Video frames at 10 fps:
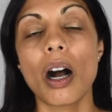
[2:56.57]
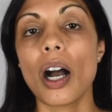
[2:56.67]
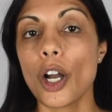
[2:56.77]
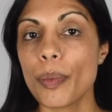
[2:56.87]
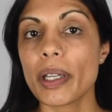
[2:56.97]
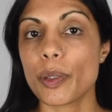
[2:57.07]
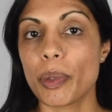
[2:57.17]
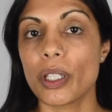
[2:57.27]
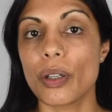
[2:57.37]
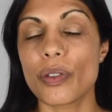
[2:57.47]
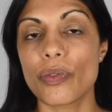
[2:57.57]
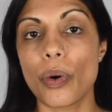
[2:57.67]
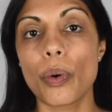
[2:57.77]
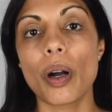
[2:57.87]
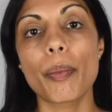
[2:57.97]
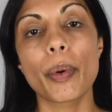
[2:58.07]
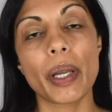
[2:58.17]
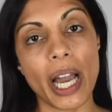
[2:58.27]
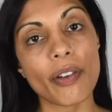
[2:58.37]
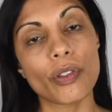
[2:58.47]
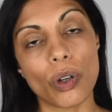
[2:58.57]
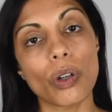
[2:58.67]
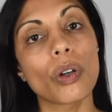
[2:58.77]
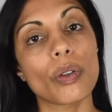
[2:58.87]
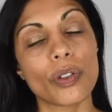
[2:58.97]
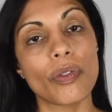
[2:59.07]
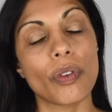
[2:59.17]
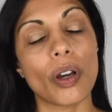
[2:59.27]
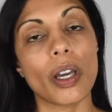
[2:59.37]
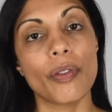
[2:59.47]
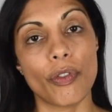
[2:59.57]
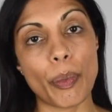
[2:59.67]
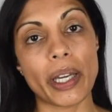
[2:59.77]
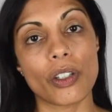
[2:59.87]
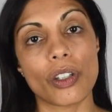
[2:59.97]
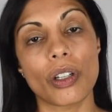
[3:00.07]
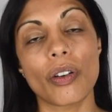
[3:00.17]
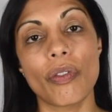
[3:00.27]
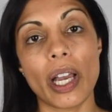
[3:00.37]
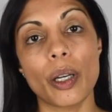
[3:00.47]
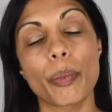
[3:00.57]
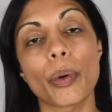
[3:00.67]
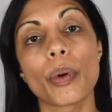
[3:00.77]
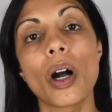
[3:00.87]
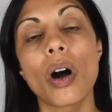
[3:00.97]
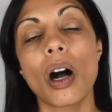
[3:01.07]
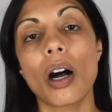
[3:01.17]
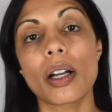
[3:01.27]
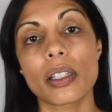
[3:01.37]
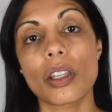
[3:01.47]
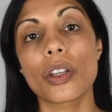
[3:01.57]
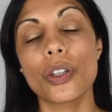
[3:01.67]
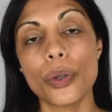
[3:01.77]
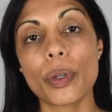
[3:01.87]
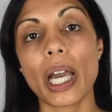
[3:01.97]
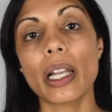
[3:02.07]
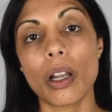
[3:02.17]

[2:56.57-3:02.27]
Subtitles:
I hope that's been useful, but we have got lots of information available under the UK